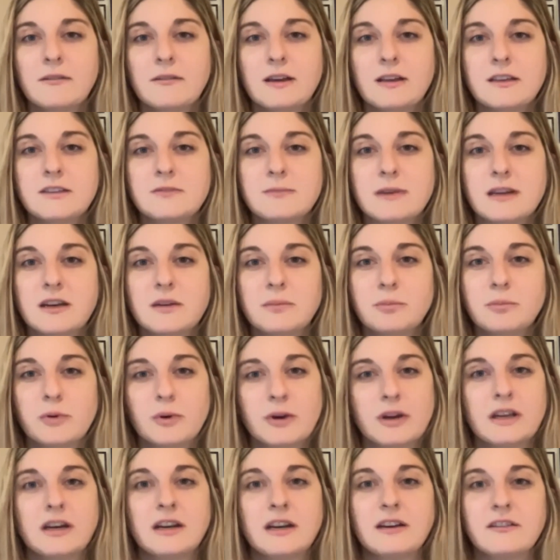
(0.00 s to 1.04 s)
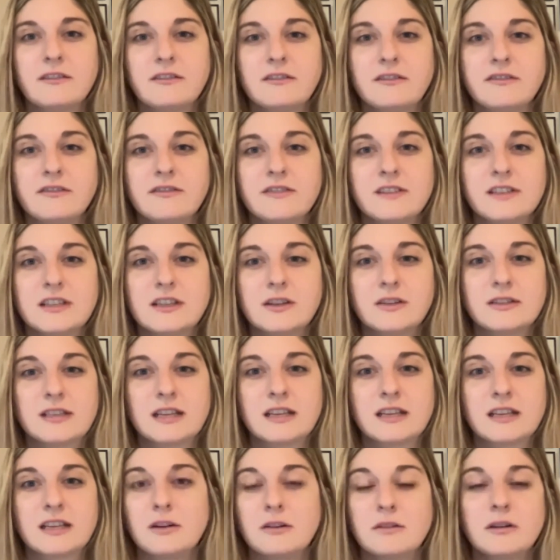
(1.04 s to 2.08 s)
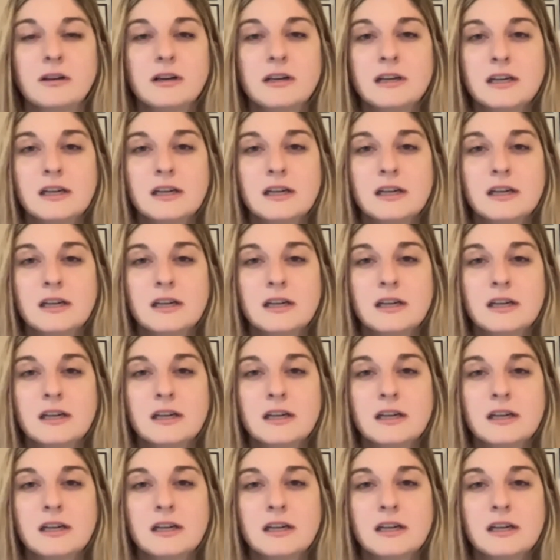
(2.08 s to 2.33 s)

has made a point of you know saying no